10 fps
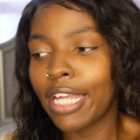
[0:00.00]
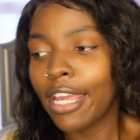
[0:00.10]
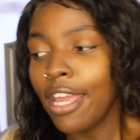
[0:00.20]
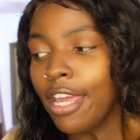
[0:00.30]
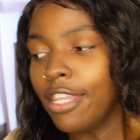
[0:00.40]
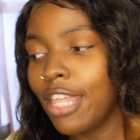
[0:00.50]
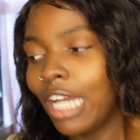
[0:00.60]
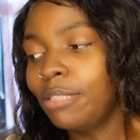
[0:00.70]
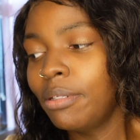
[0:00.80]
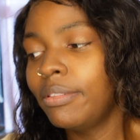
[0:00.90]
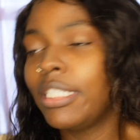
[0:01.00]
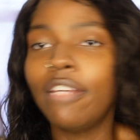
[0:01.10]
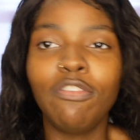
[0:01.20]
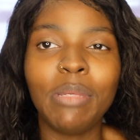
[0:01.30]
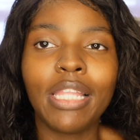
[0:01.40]
Like, that's what it was
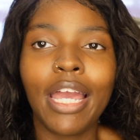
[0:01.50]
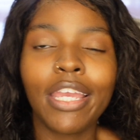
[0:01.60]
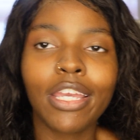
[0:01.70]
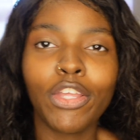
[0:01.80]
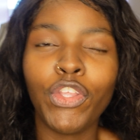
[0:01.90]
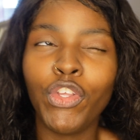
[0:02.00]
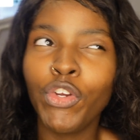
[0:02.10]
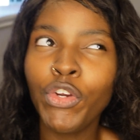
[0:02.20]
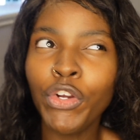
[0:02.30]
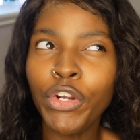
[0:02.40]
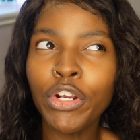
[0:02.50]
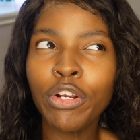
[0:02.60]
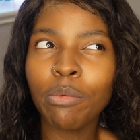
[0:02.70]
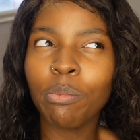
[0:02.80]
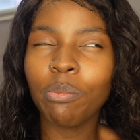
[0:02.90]
giving me. Like,
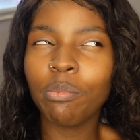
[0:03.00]
you're